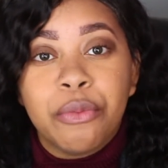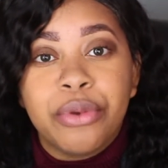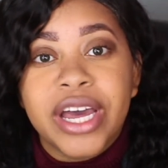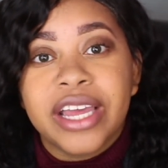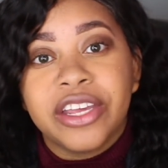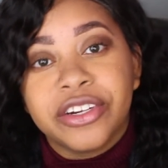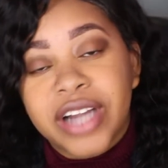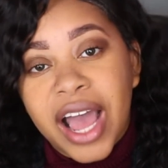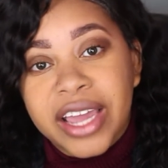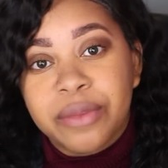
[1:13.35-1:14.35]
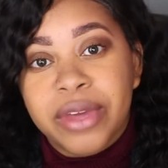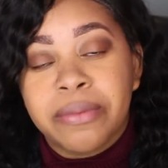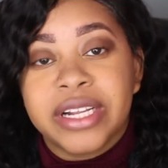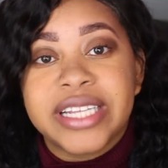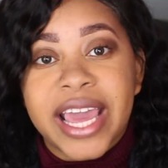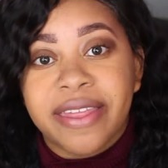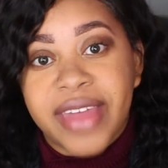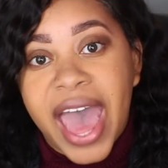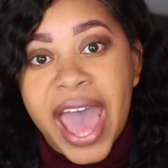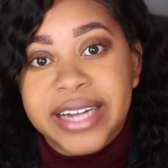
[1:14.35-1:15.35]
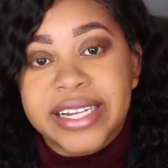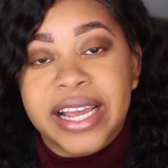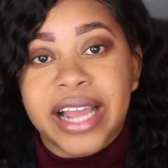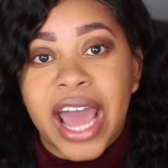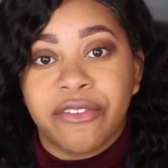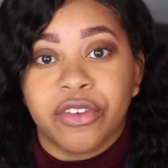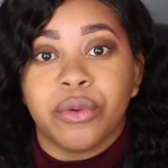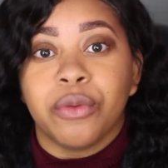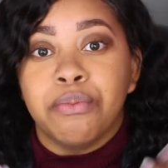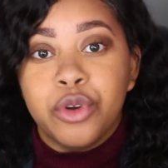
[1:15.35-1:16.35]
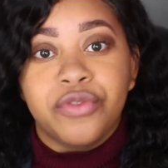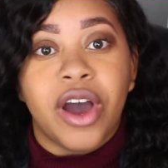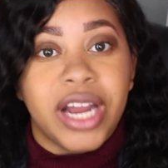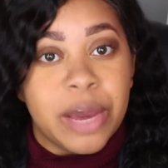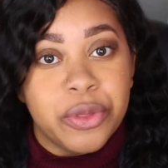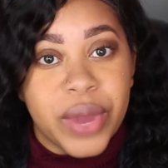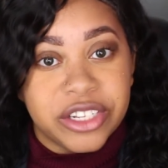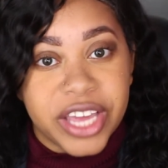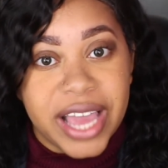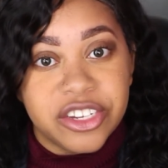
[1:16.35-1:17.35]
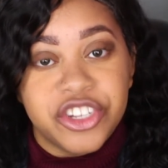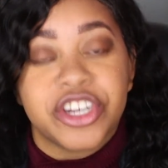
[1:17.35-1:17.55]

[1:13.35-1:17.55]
but you're not going to be able to take that and kind of move on up through education.